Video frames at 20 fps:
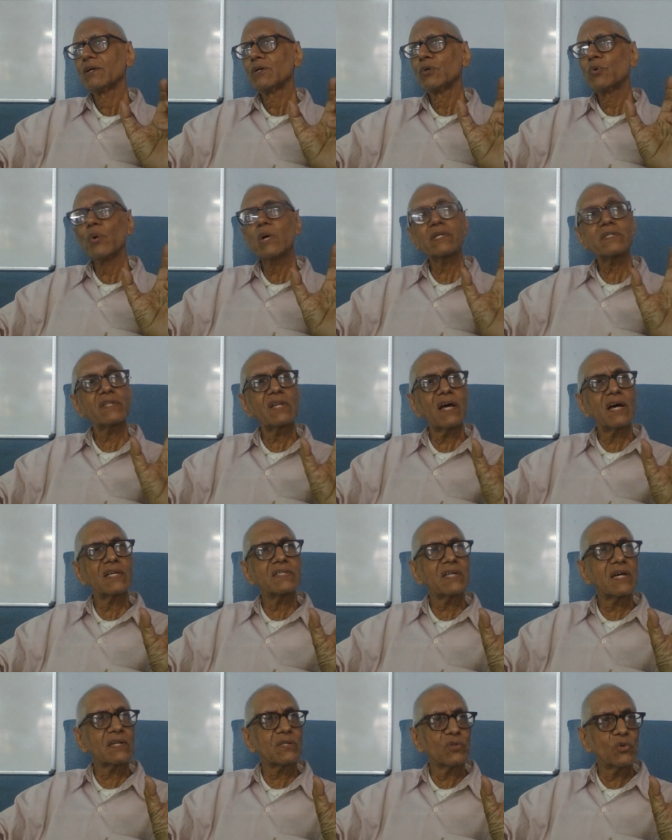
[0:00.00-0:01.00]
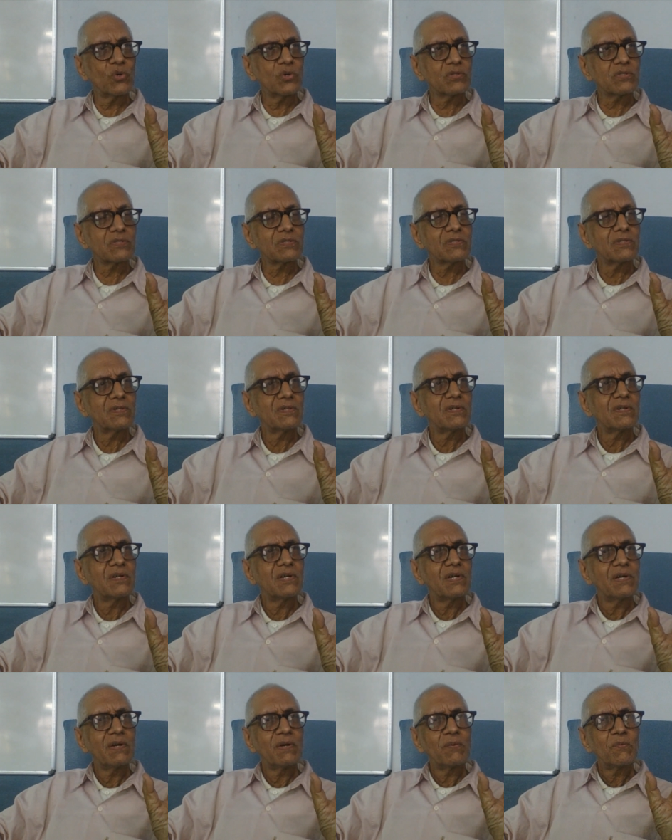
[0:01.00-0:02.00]
US laws are those
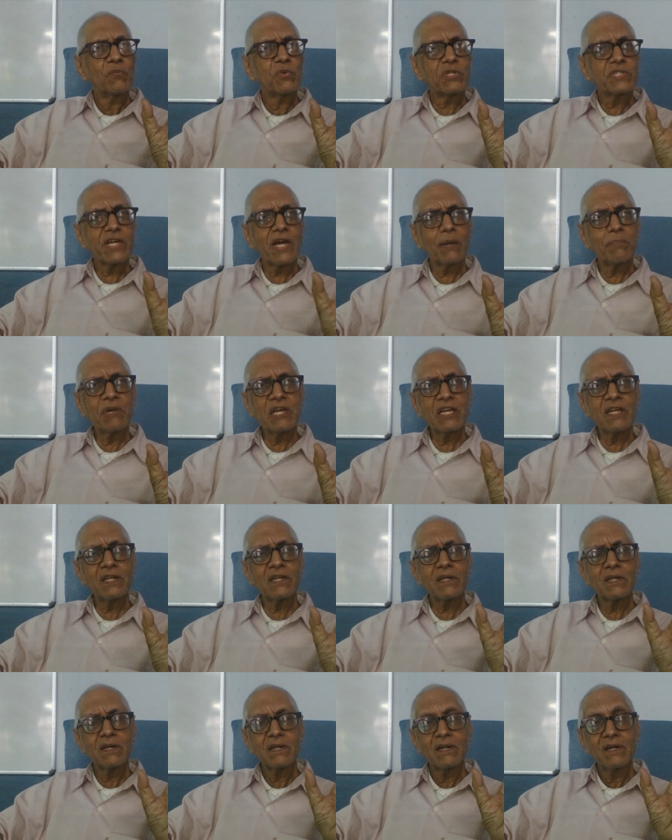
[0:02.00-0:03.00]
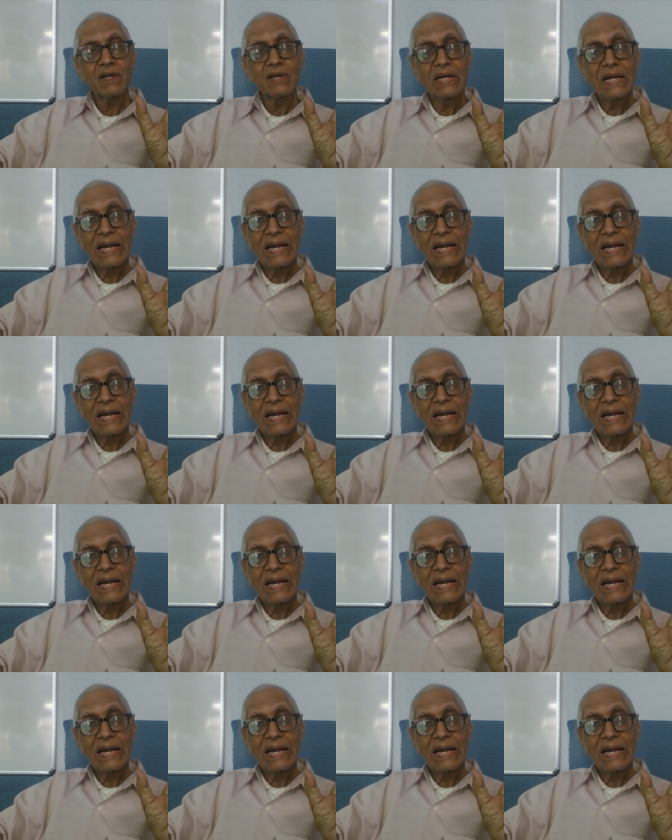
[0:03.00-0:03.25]
which have been